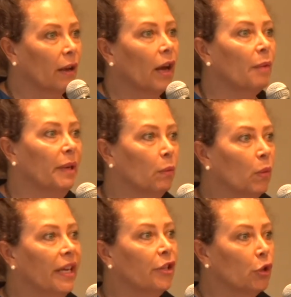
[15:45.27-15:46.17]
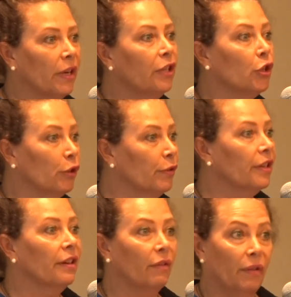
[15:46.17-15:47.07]
I mean, we treat
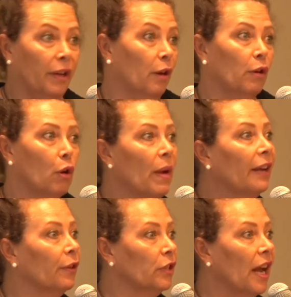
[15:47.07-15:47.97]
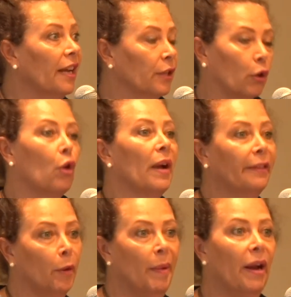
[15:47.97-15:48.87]
children, correct their diets or
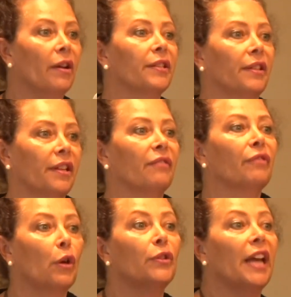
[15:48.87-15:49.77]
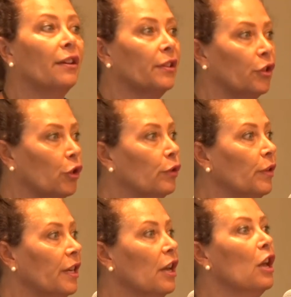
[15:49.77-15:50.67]
correct their parents, and then it flows down to the
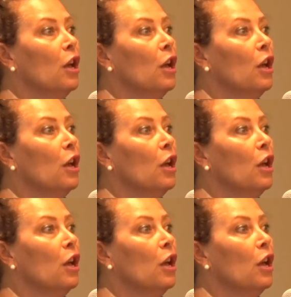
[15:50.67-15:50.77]
children.